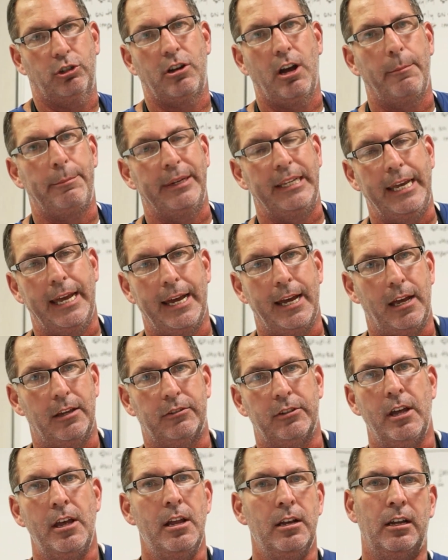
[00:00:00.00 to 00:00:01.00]
your company
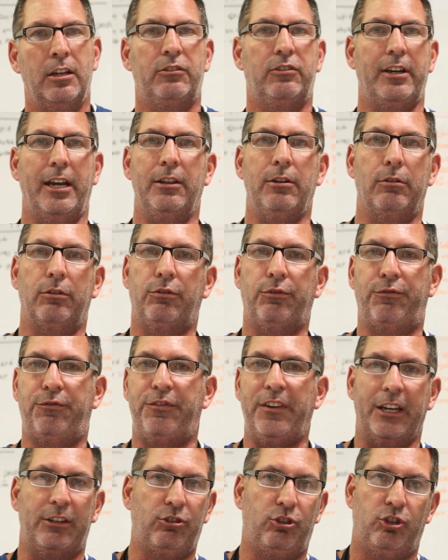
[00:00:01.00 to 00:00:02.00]
has, let's say there's
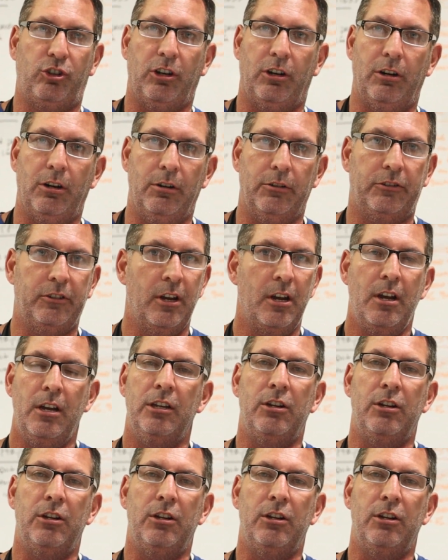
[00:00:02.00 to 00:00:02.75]
fixtures,